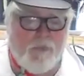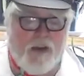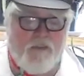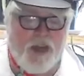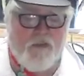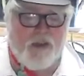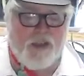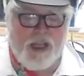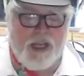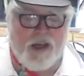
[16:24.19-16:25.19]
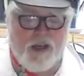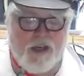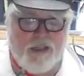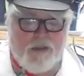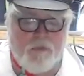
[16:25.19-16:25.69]
My favorite there
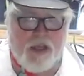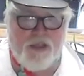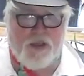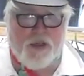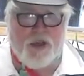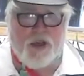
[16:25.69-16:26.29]
is a mixture